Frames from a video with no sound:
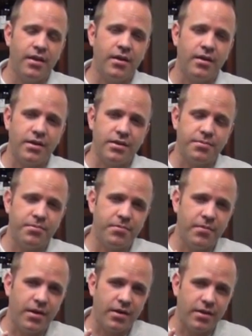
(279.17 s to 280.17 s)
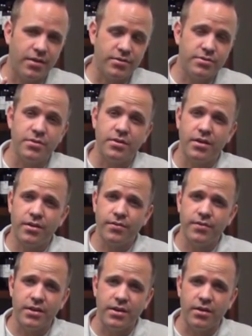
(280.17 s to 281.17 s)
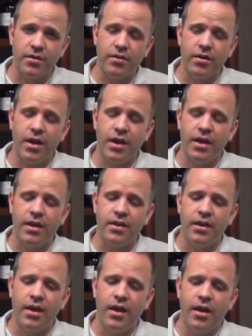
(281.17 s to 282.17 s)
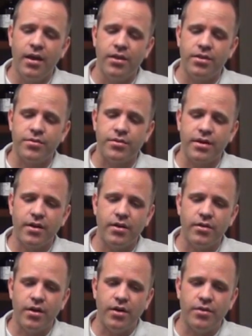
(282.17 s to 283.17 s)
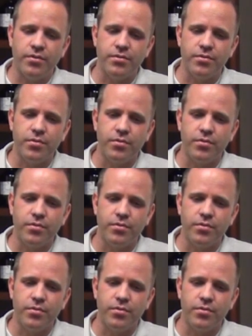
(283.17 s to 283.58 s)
Now I'm gonna go to another video, and through there I'll